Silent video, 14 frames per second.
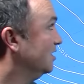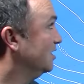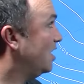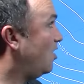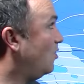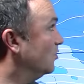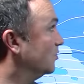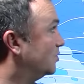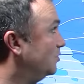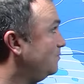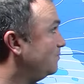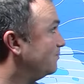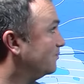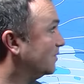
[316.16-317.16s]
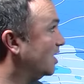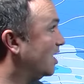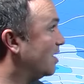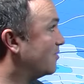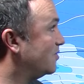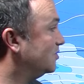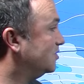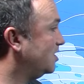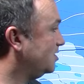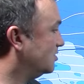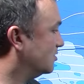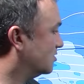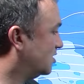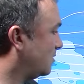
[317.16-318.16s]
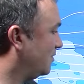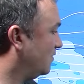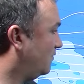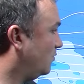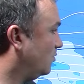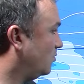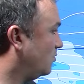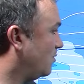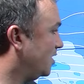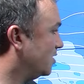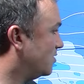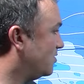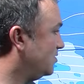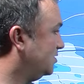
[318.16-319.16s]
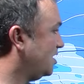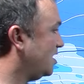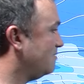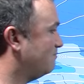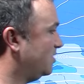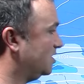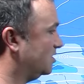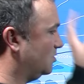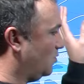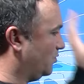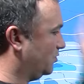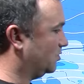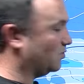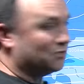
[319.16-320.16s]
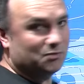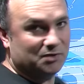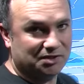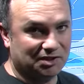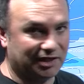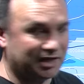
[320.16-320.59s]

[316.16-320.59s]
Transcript: On to Thursday, so skipping forward all the way to Thursday, big north to northwesterly